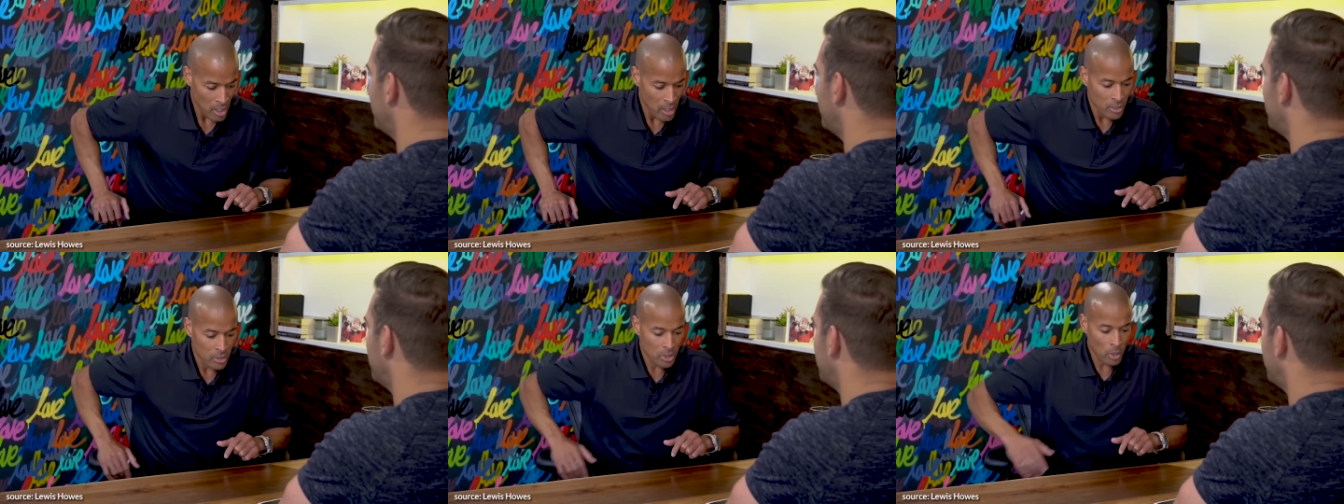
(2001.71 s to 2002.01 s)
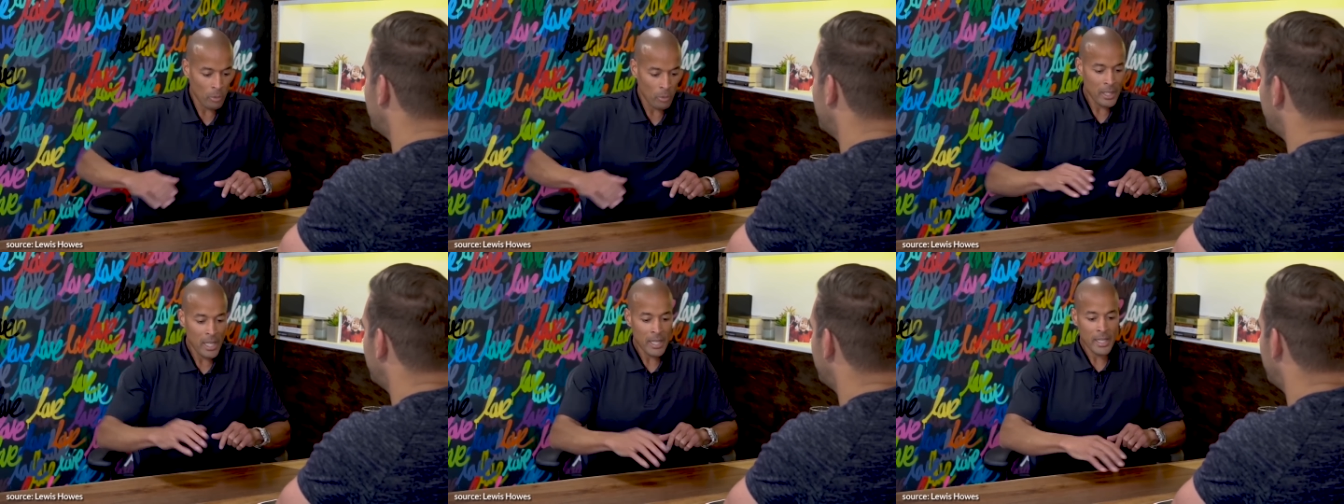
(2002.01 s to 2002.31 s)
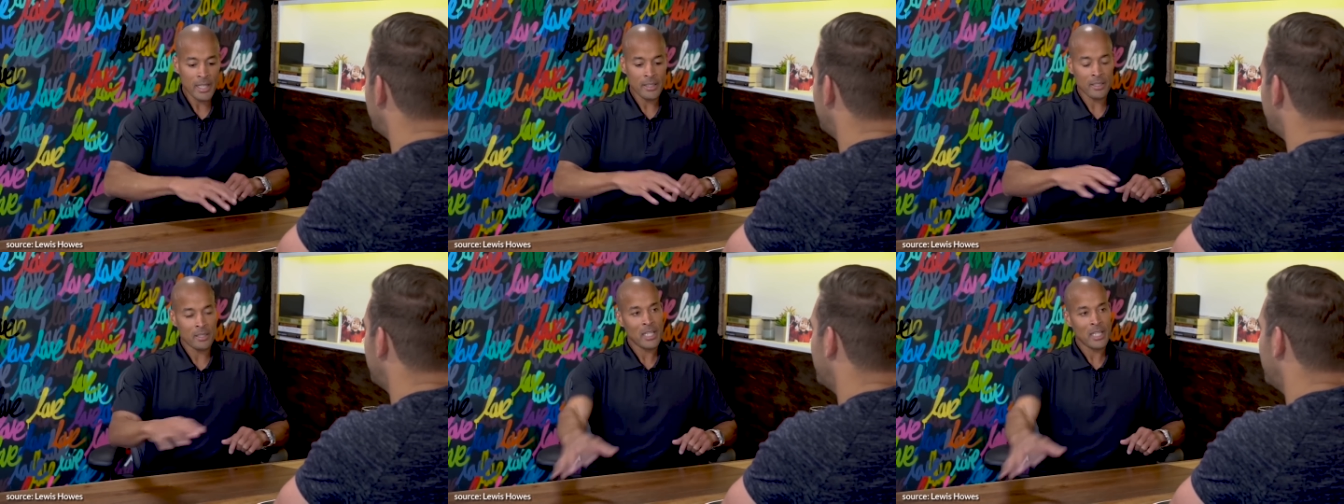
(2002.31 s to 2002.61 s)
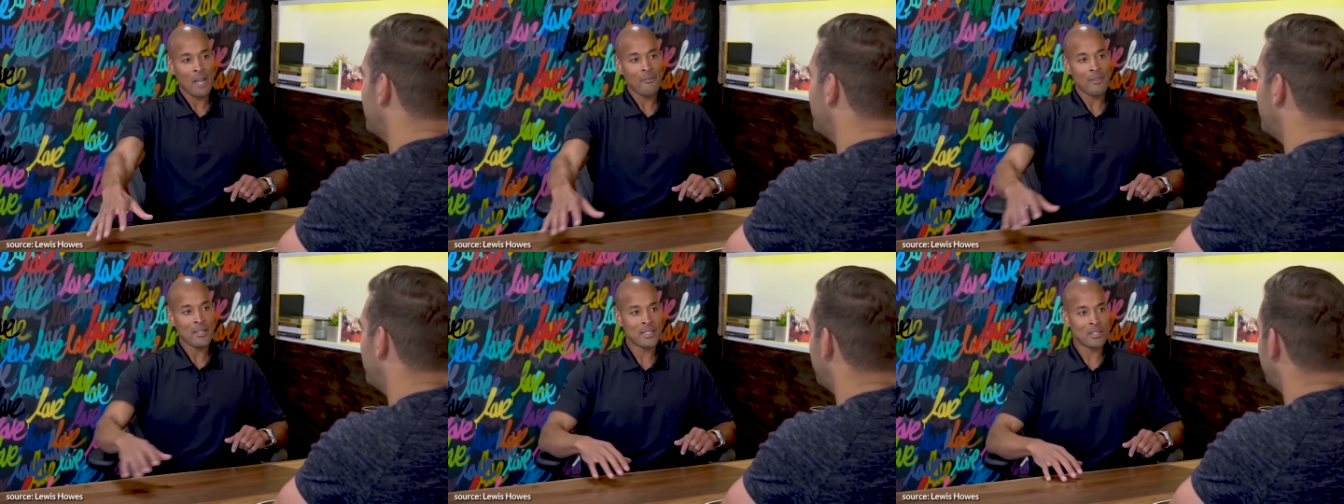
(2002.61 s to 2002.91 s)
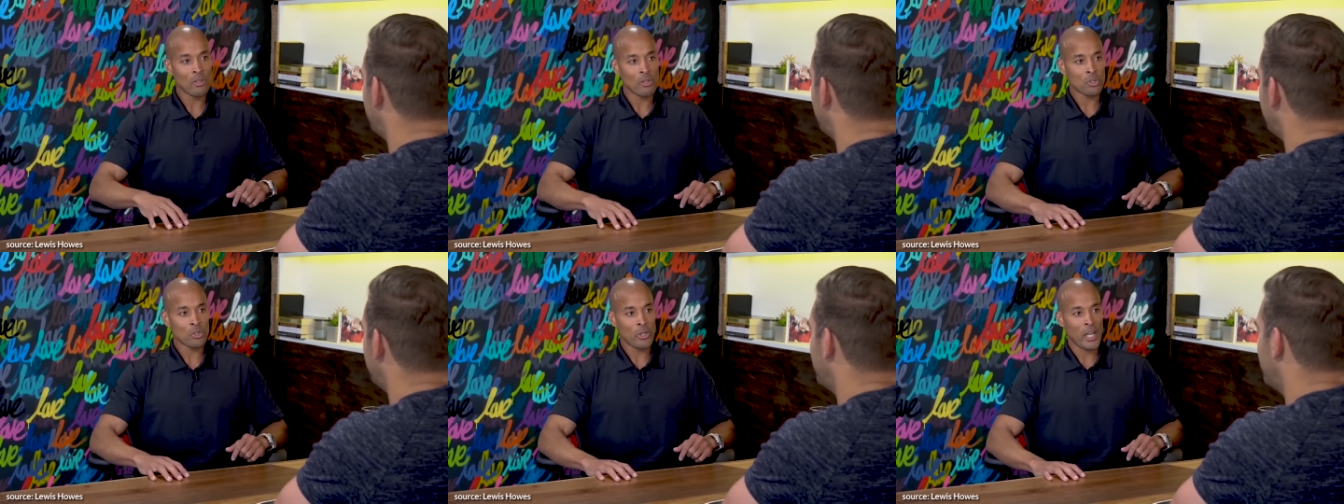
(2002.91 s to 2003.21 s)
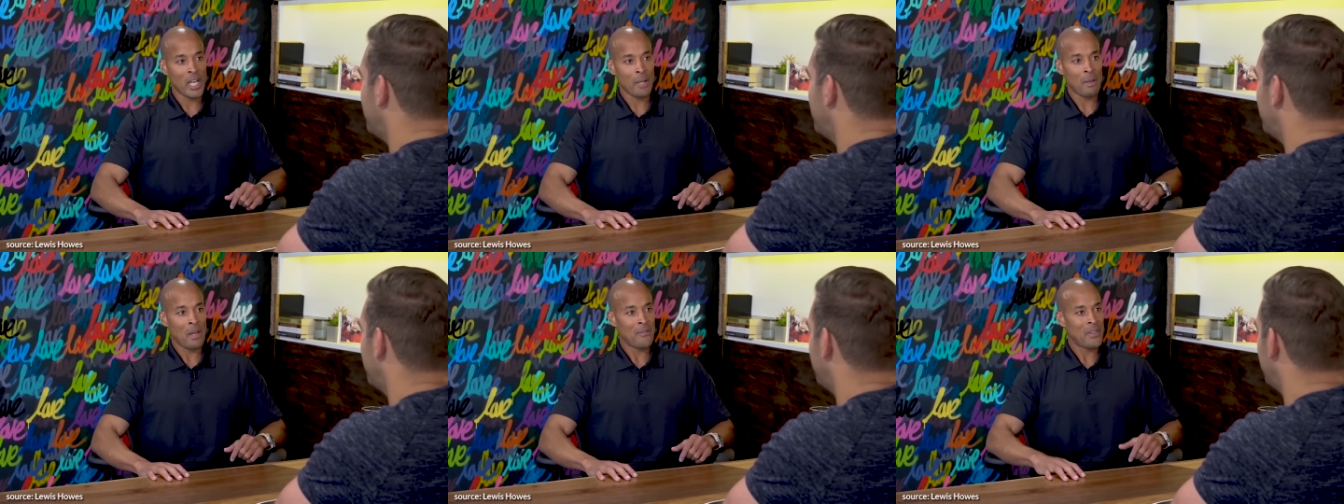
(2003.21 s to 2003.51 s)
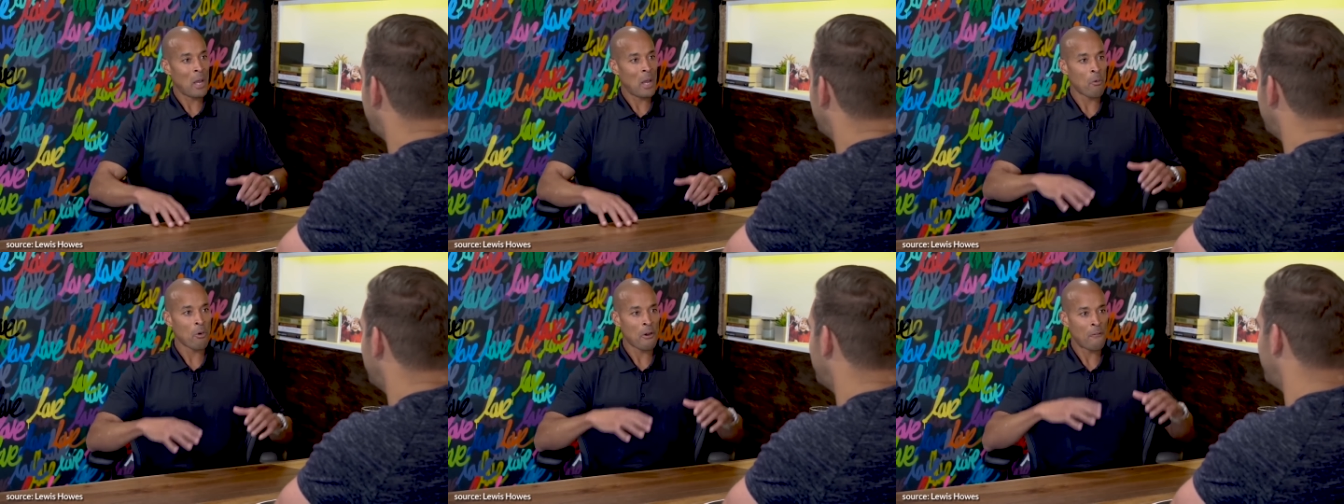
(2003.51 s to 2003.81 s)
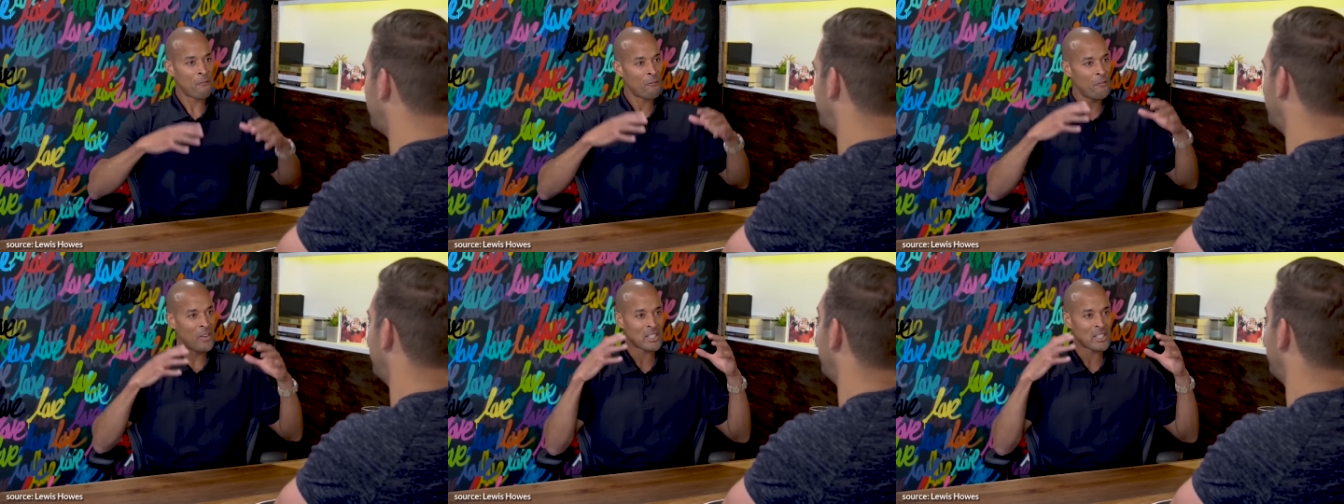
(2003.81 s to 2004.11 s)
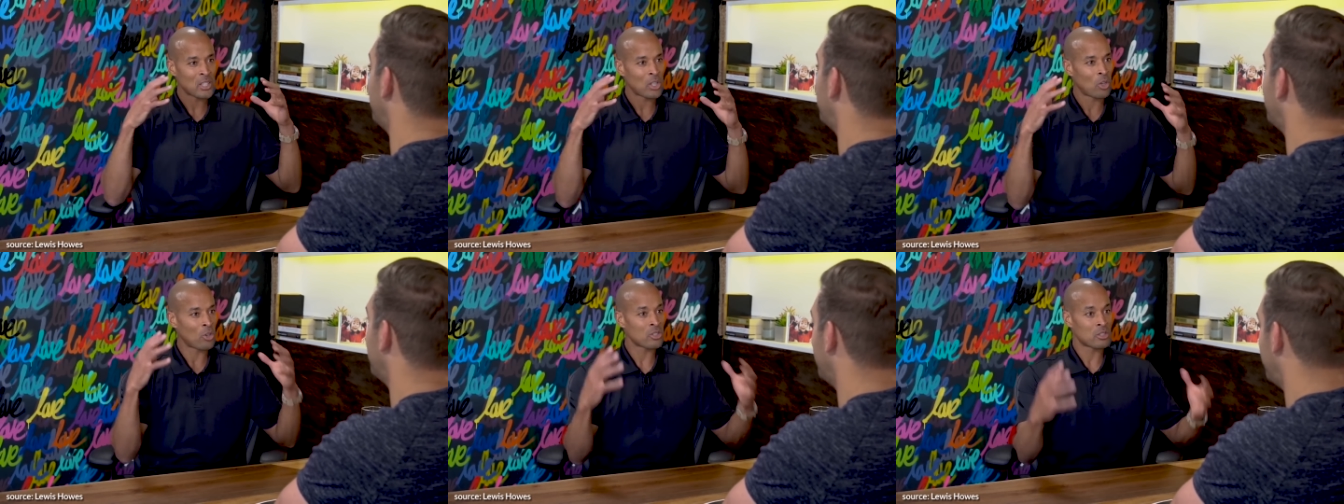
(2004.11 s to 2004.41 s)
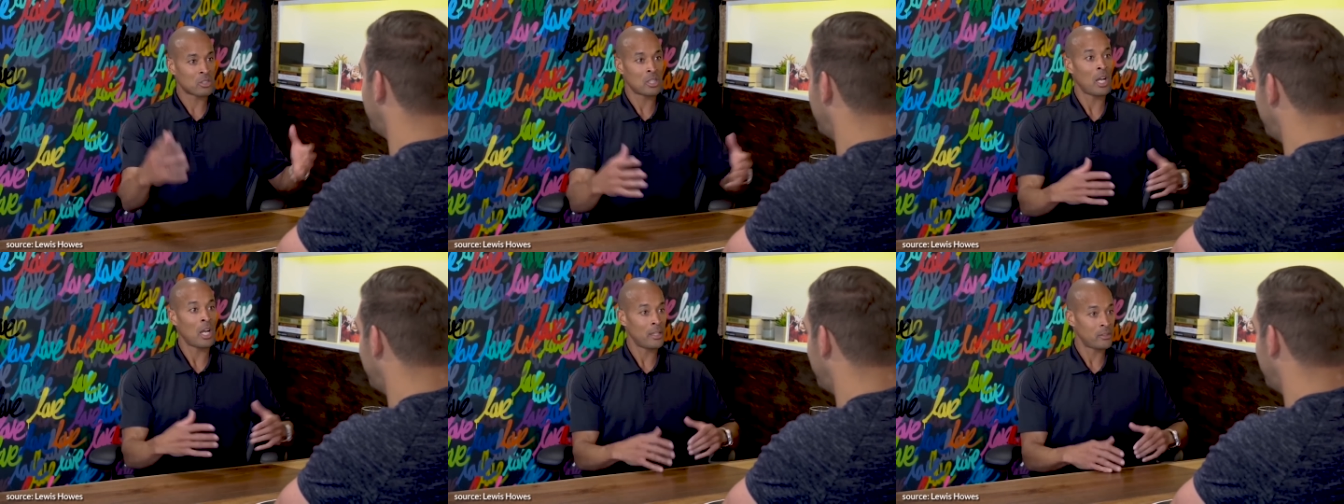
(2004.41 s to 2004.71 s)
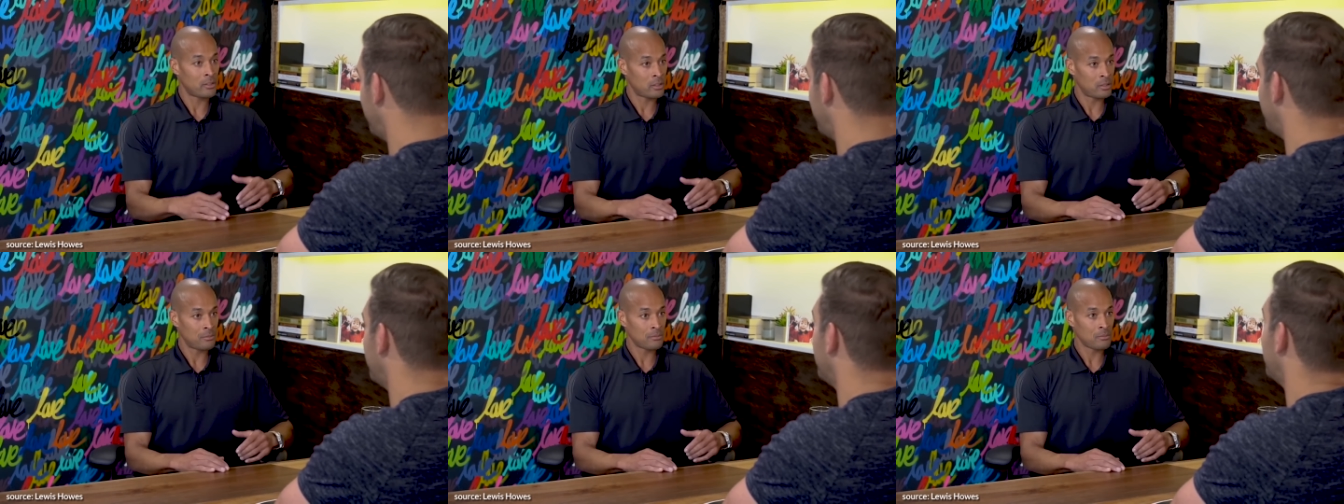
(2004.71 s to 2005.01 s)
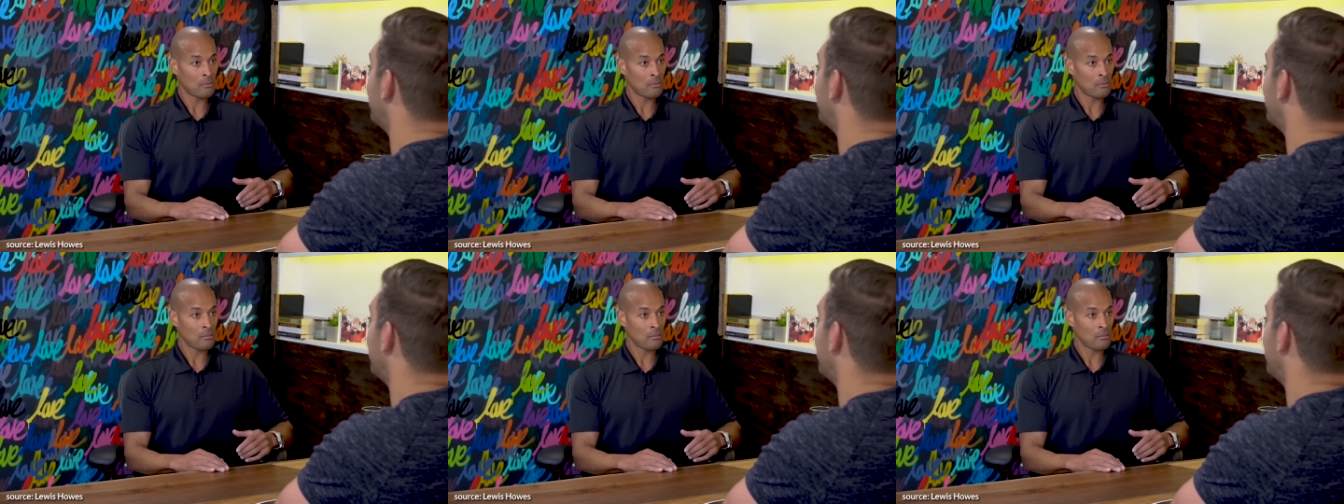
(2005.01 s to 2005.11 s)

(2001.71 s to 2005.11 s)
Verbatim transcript: So when they get to Navy SEAL training, man, they were physical studs.